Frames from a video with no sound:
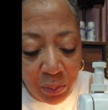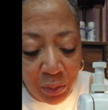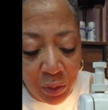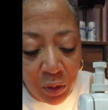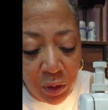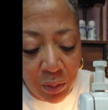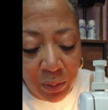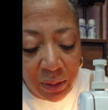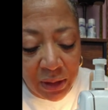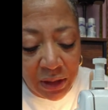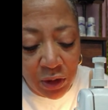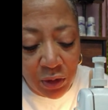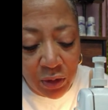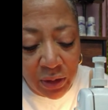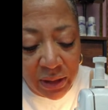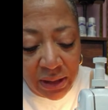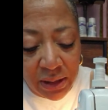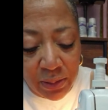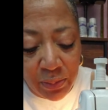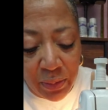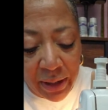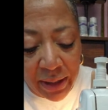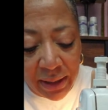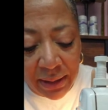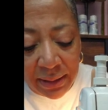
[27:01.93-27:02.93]
pulled my stretch
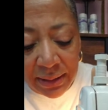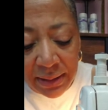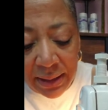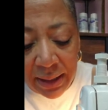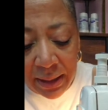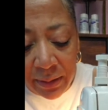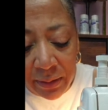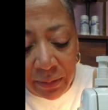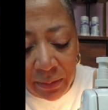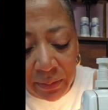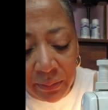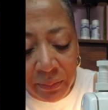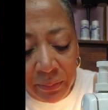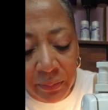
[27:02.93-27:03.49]
bands out